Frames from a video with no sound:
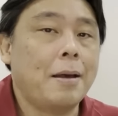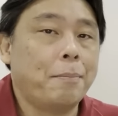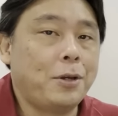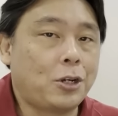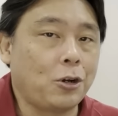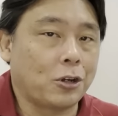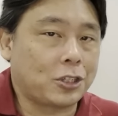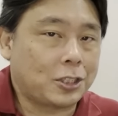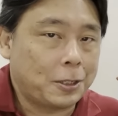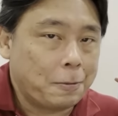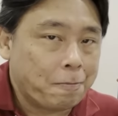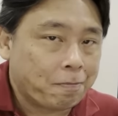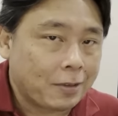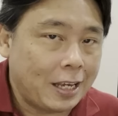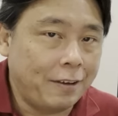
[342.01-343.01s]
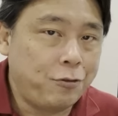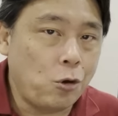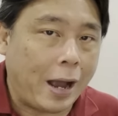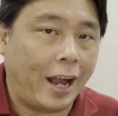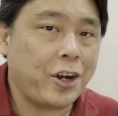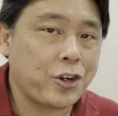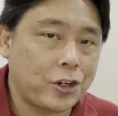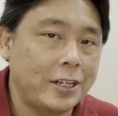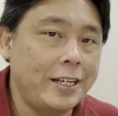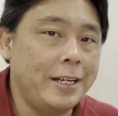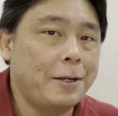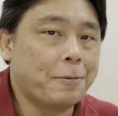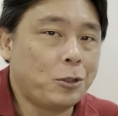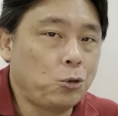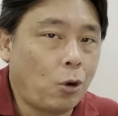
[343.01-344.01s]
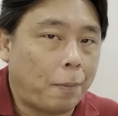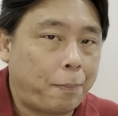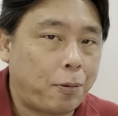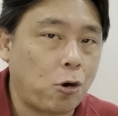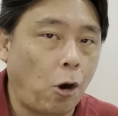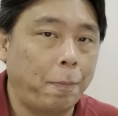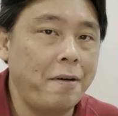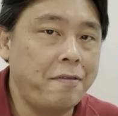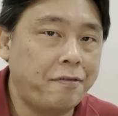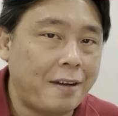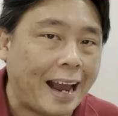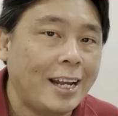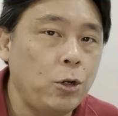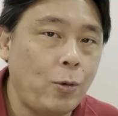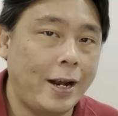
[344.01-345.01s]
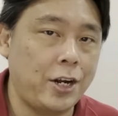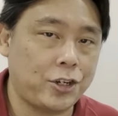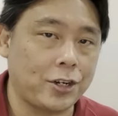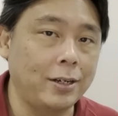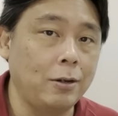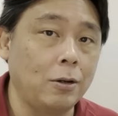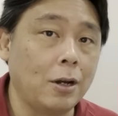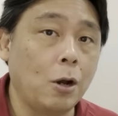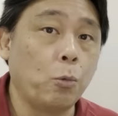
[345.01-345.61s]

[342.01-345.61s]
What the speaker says: Because if you actually do a proper valuation,